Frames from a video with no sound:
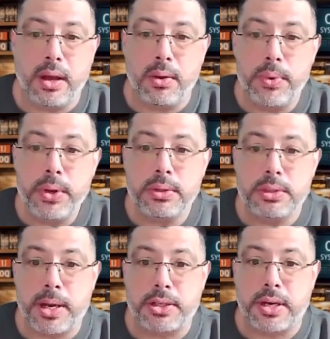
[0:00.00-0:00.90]
real
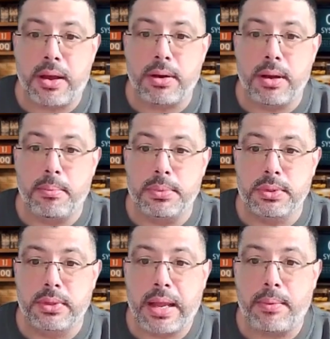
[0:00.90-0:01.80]
inspection
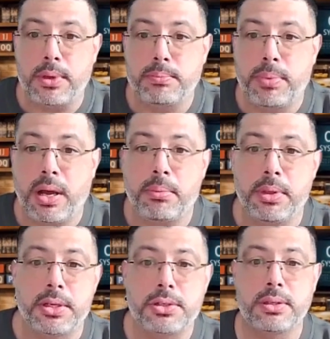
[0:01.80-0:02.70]
outcomes that was
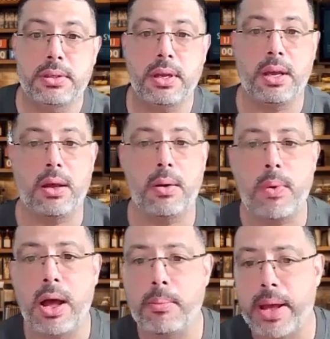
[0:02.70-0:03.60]
published a
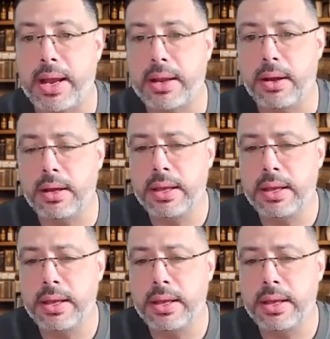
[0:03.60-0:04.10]
while back.